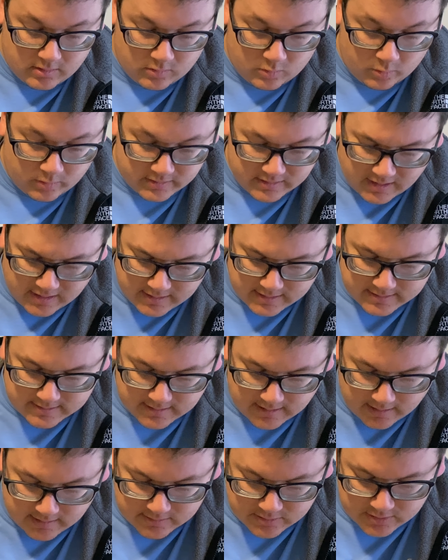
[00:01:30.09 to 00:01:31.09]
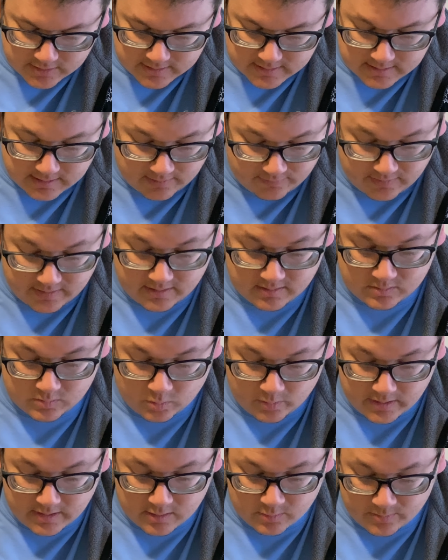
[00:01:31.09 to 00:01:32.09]
will not his conscience, if he is
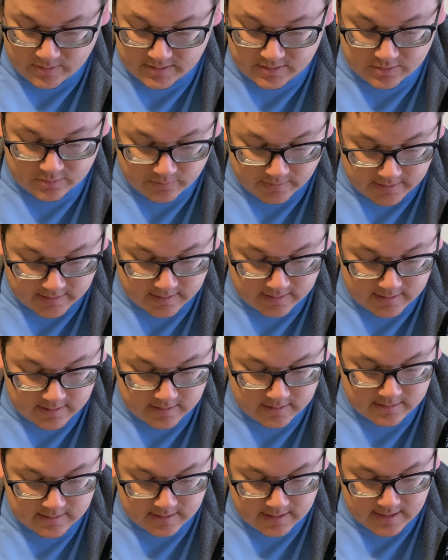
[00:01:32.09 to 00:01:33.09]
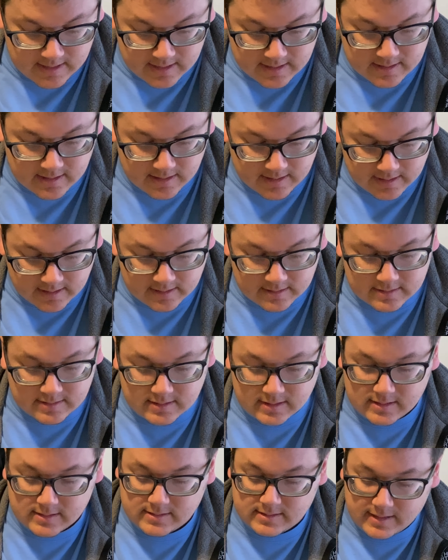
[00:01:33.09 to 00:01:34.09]
weak, be strengthened to eat
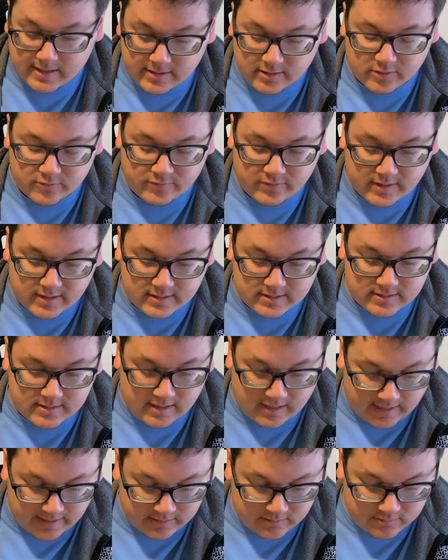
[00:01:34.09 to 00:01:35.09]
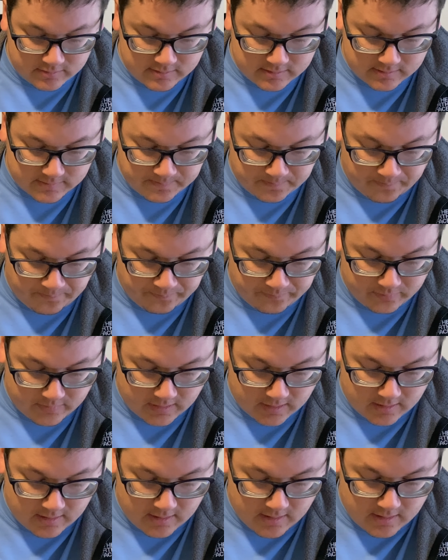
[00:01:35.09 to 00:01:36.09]
things sacrificed to idols?
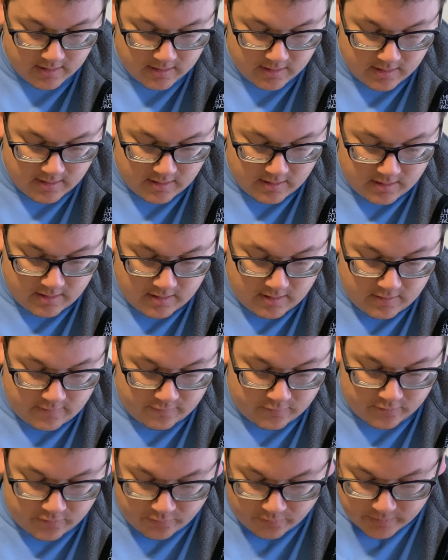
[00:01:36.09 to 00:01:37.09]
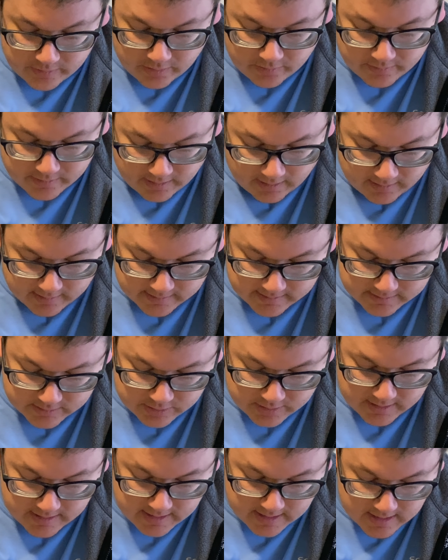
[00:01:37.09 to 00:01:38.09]
For through your
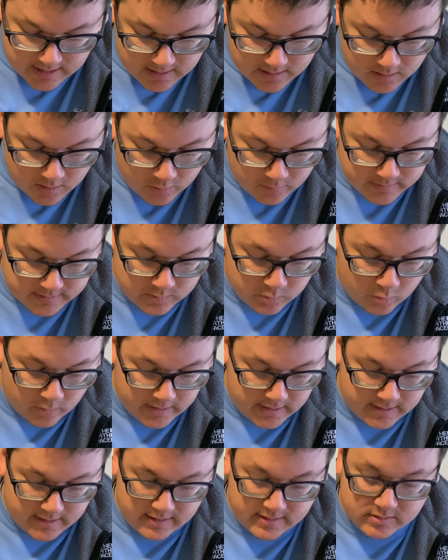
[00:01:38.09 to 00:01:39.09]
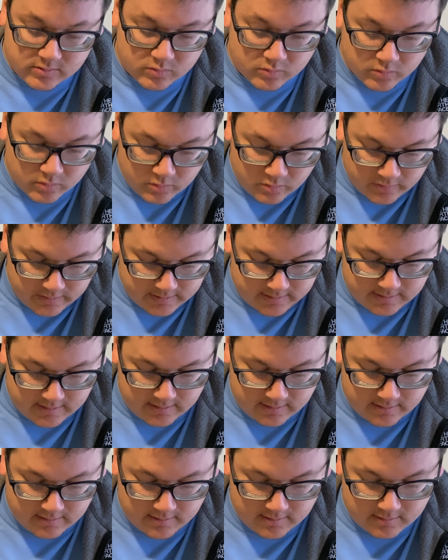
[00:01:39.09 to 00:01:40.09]
knowledge, he who is weak is ruined,
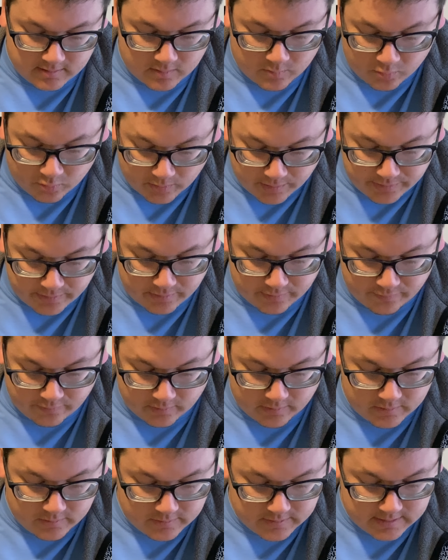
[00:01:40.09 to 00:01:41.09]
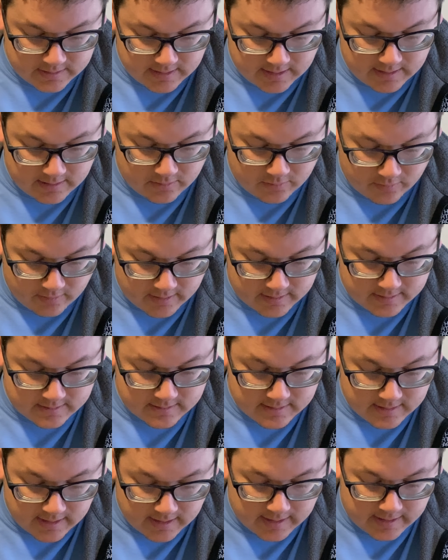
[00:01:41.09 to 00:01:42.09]
the brother for whose sake Christ
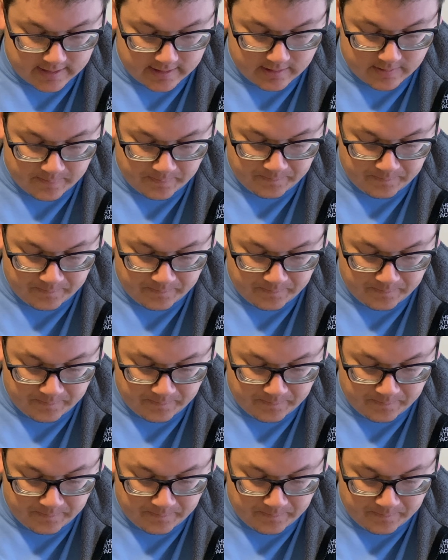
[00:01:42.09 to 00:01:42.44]
died.